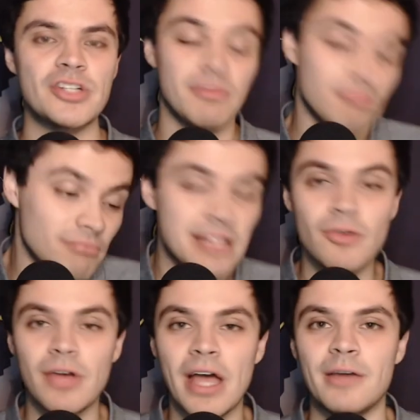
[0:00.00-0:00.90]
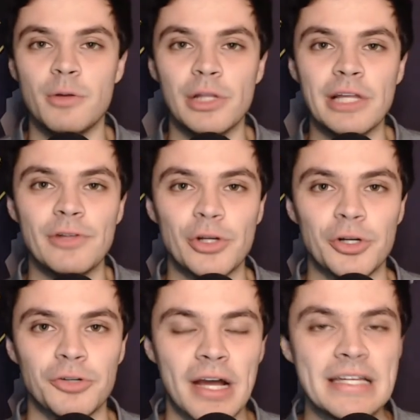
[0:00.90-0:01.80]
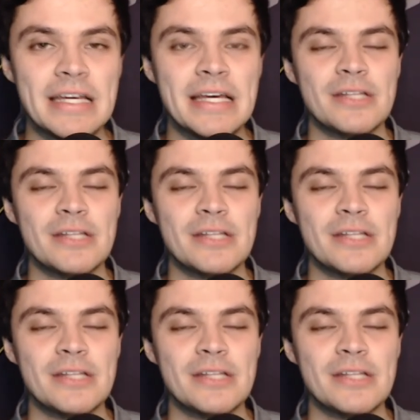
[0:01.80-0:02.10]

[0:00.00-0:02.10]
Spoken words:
and that's okay. You live and learn, right?